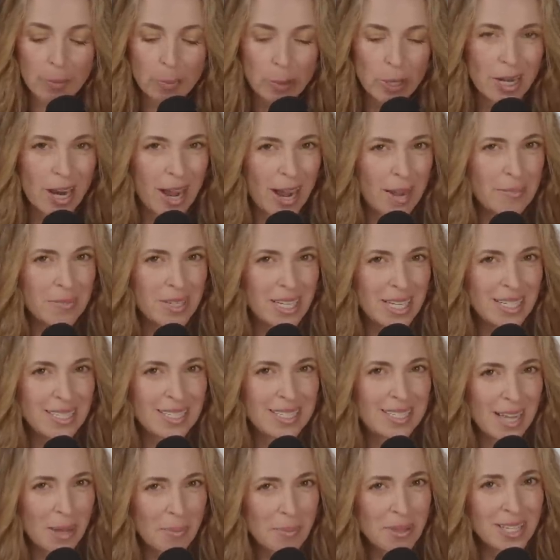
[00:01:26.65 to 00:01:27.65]
But I
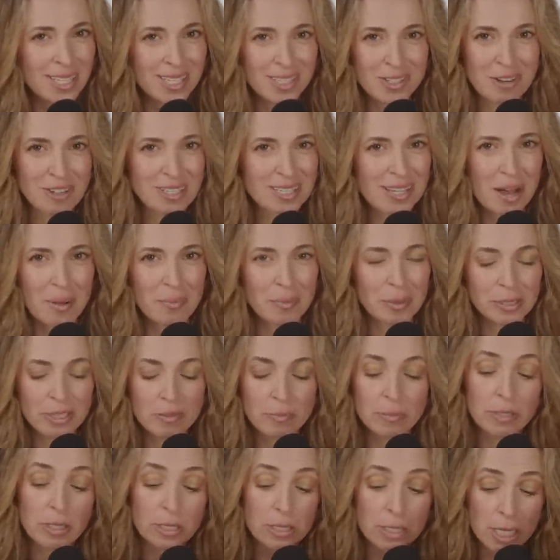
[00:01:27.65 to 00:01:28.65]
mean, some of these girls are
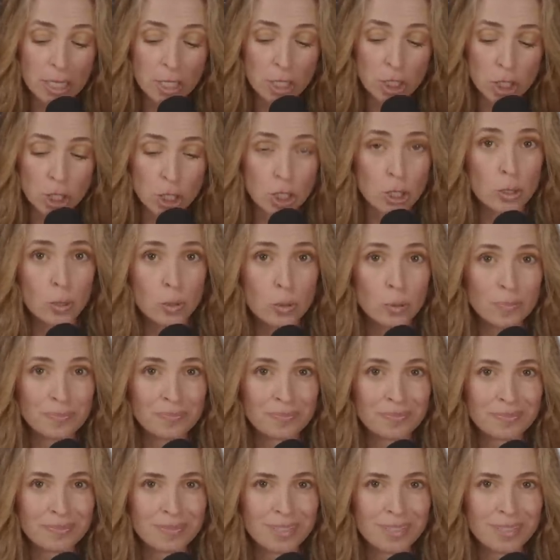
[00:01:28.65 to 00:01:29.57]
unbelievable. 6'2".